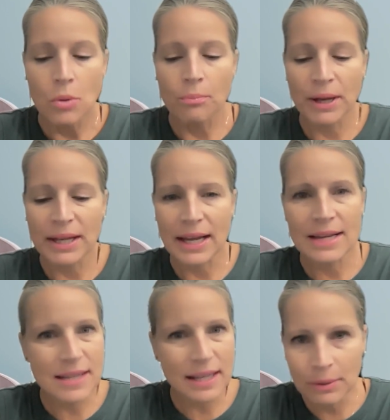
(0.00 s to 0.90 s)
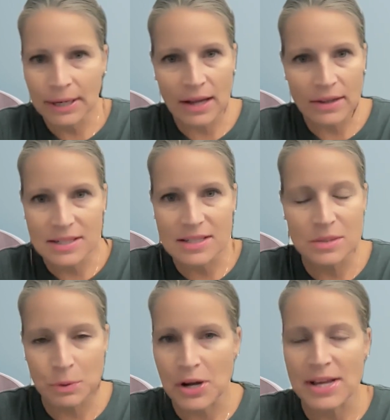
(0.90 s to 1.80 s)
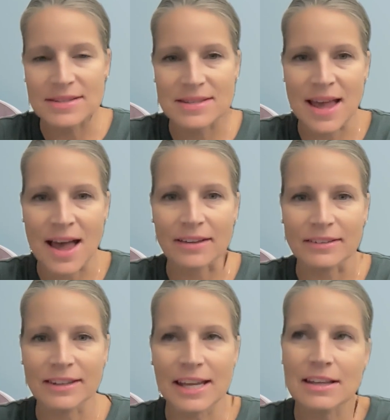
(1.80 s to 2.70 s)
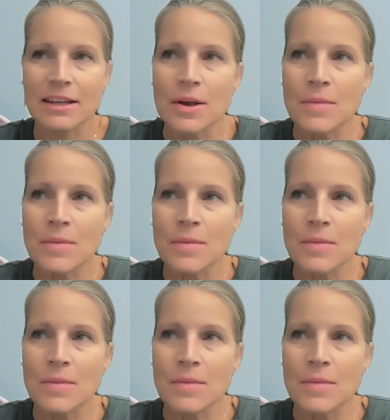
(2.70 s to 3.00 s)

But has anyone else experienced that? Like